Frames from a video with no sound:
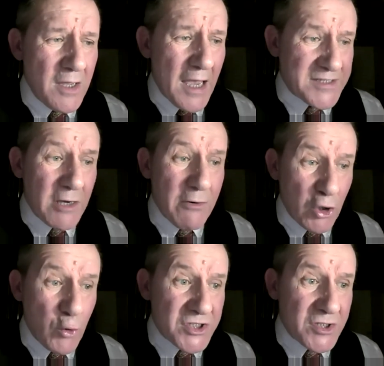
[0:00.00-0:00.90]
as there
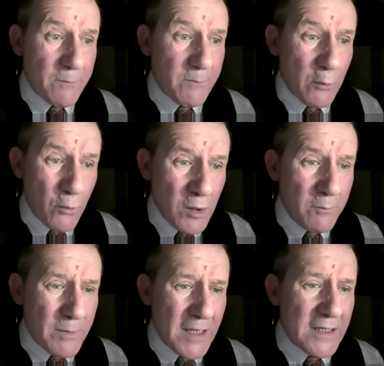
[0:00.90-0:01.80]
unquestionably would
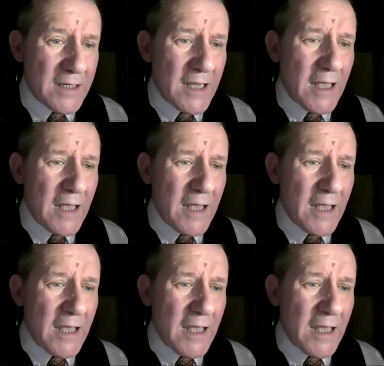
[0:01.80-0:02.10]
have been